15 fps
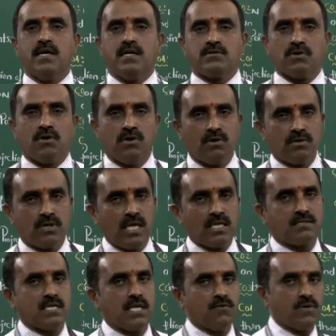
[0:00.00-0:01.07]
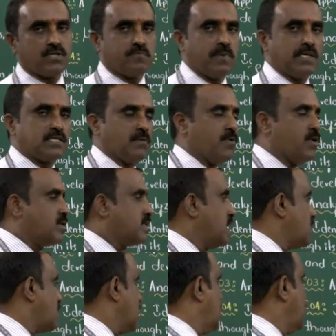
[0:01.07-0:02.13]
so this CEO speaks about
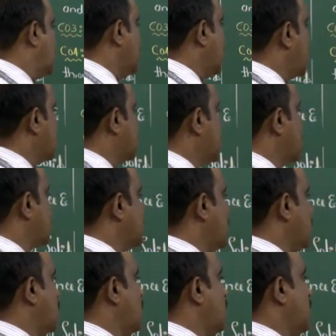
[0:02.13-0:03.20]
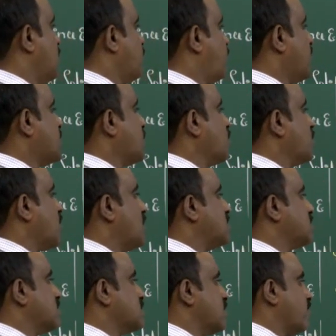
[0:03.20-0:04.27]
that. That he says that effective
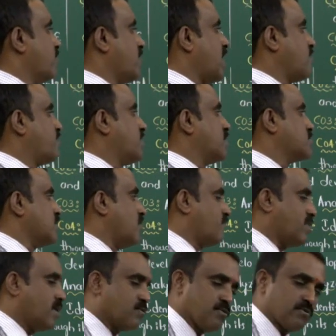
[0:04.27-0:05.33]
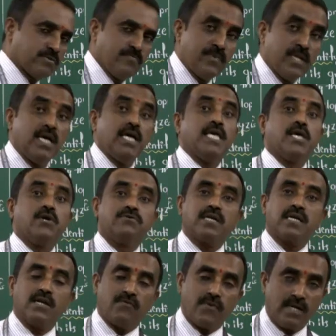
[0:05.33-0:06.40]
utilization of drafting software tools,
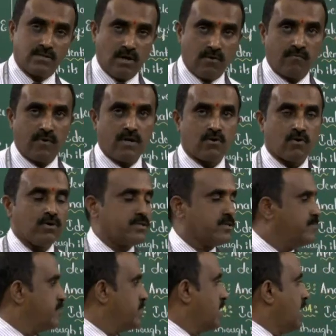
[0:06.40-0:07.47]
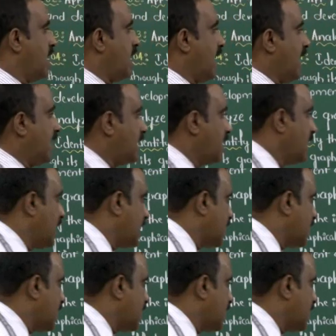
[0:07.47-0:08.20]
using different software tools, and